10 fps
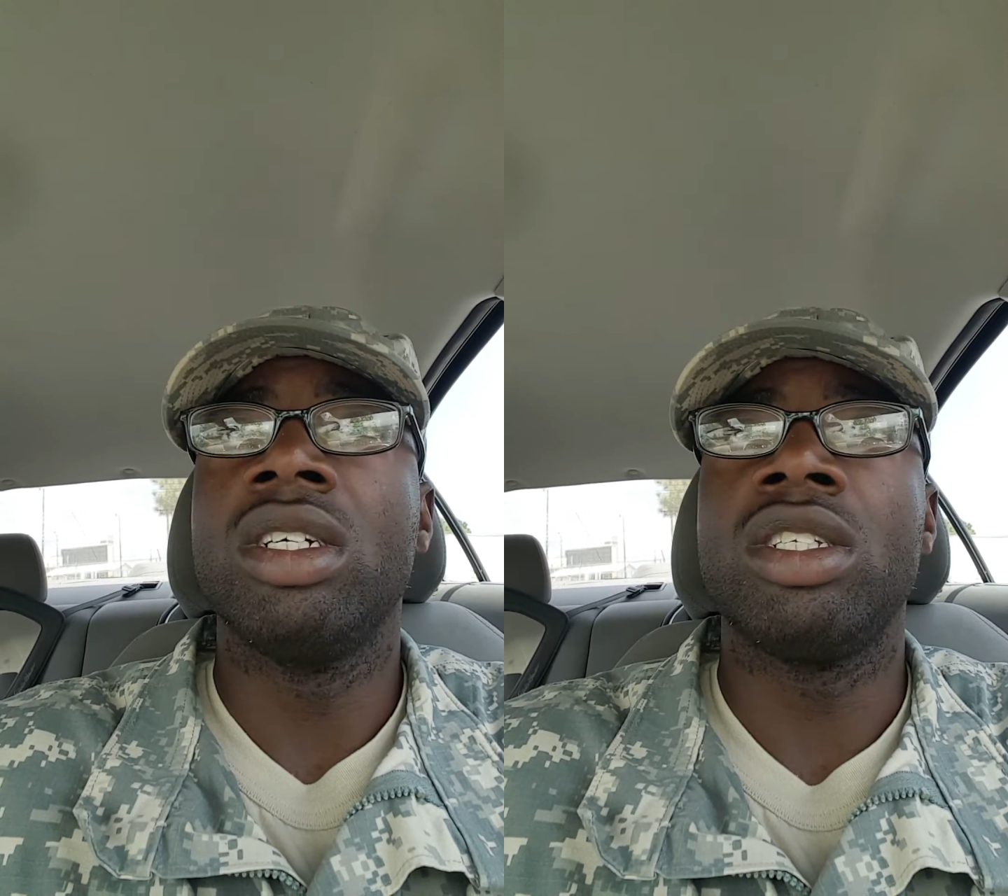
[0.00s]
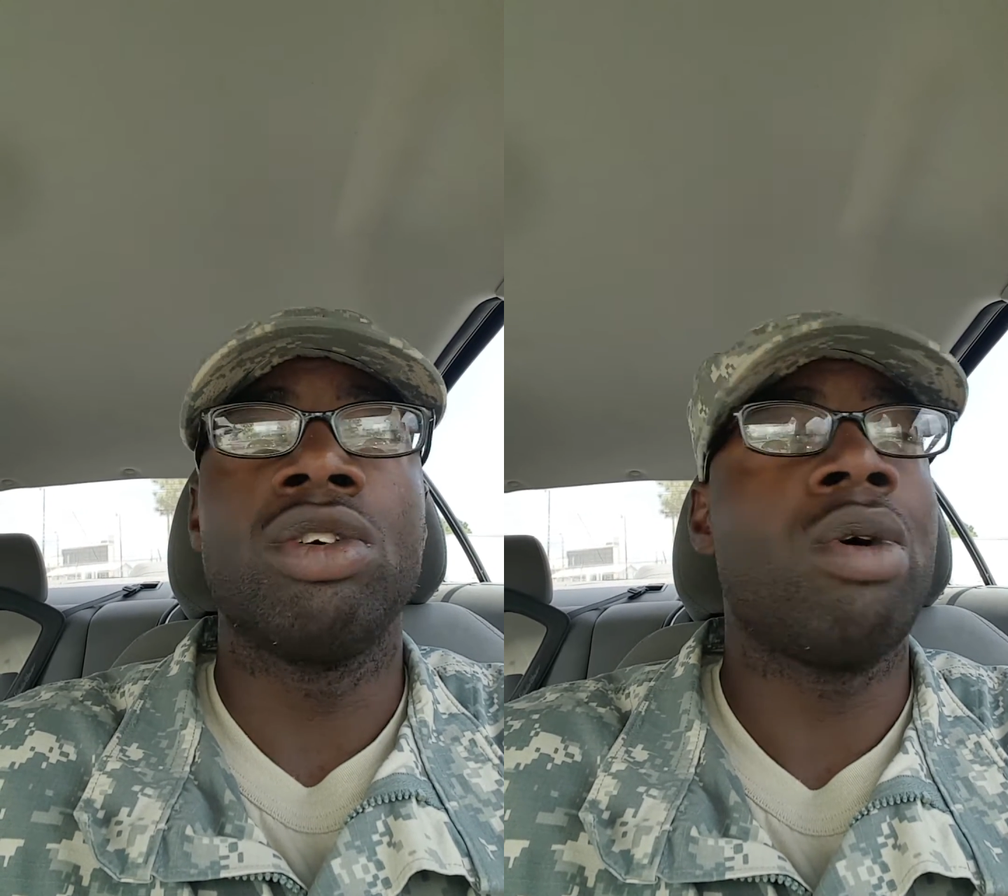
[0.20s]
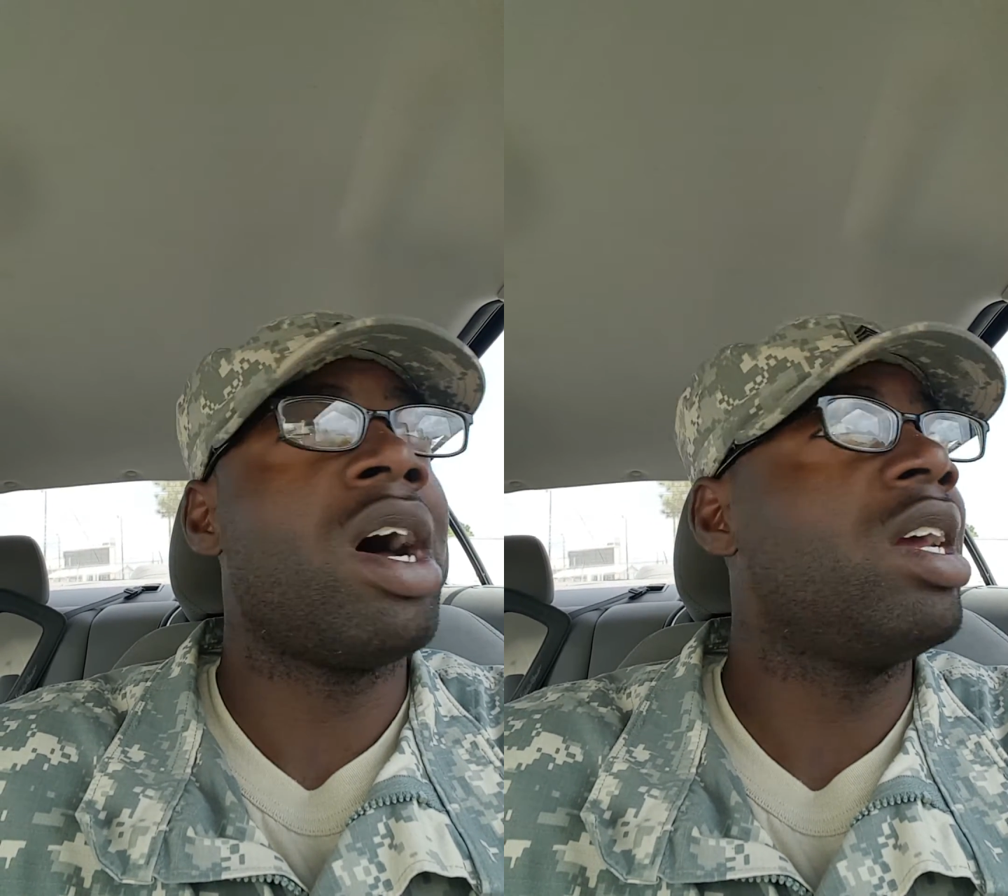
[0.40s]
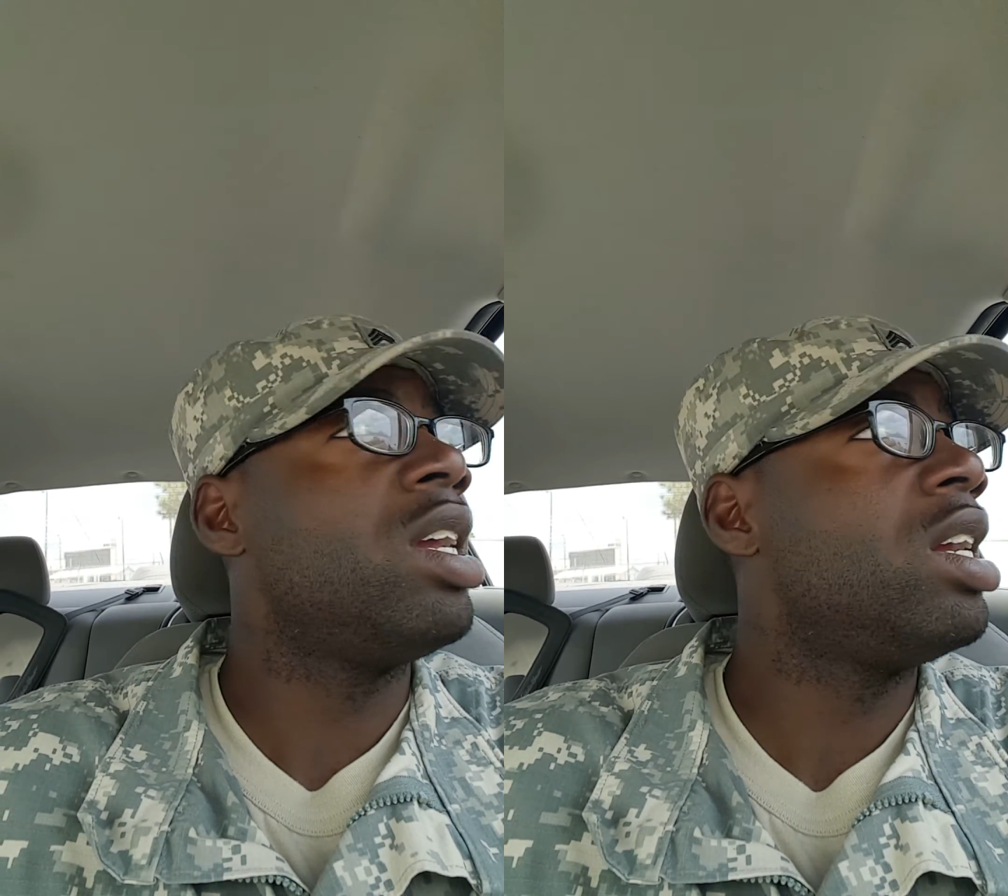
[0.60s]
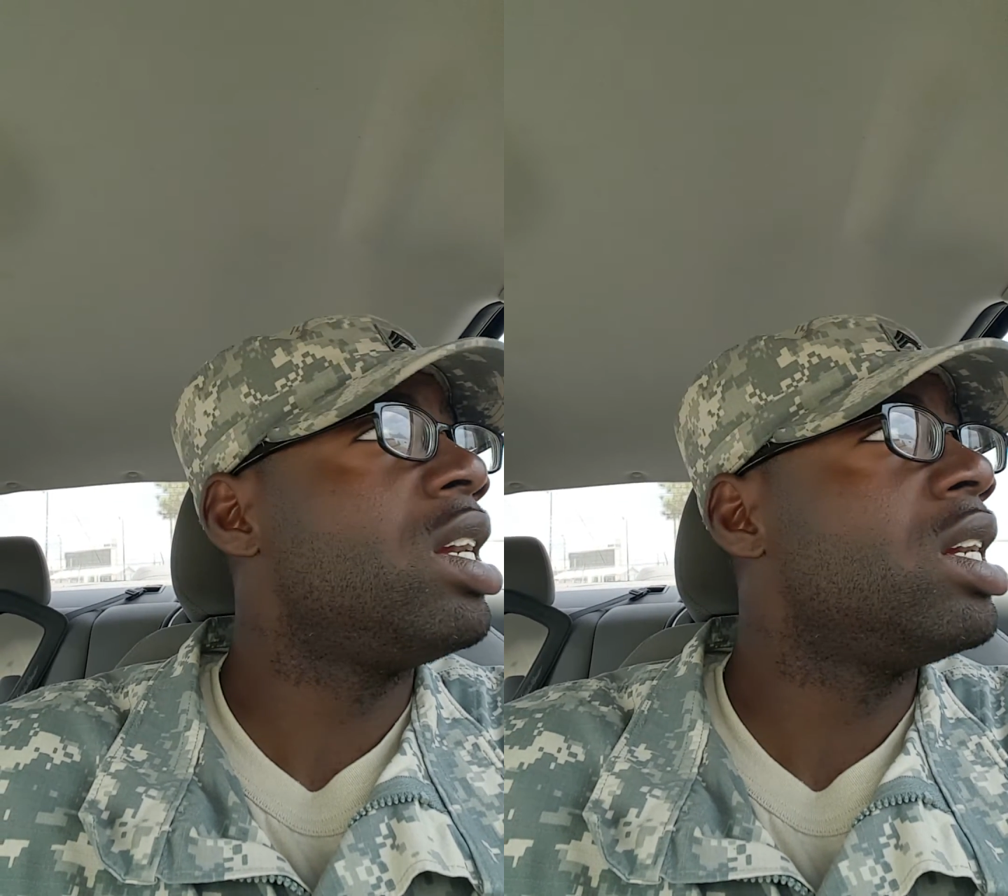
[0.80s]
to go out
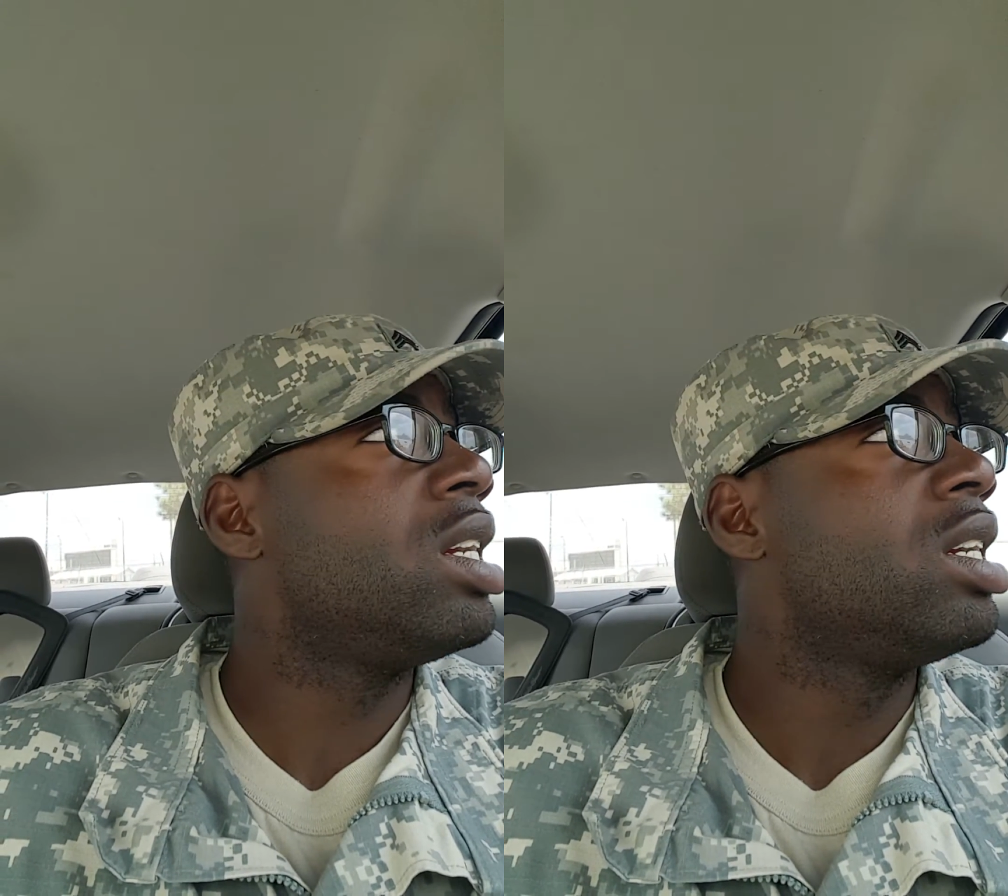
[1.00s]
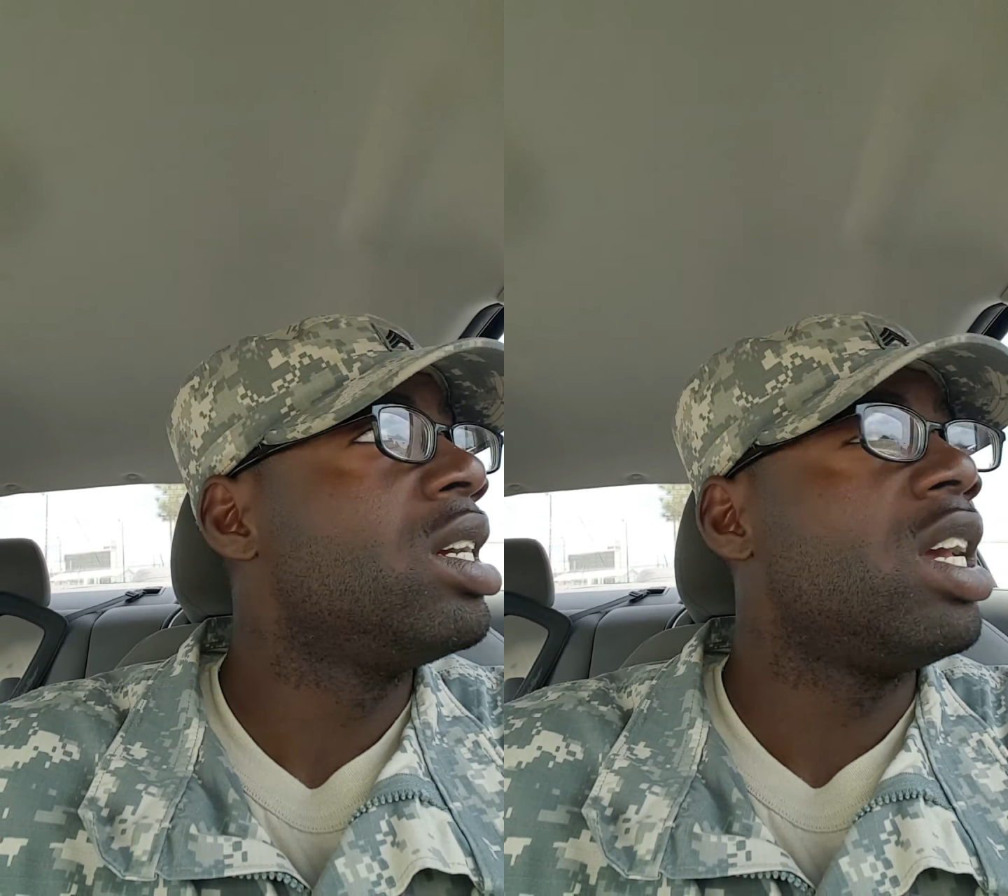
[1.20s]
here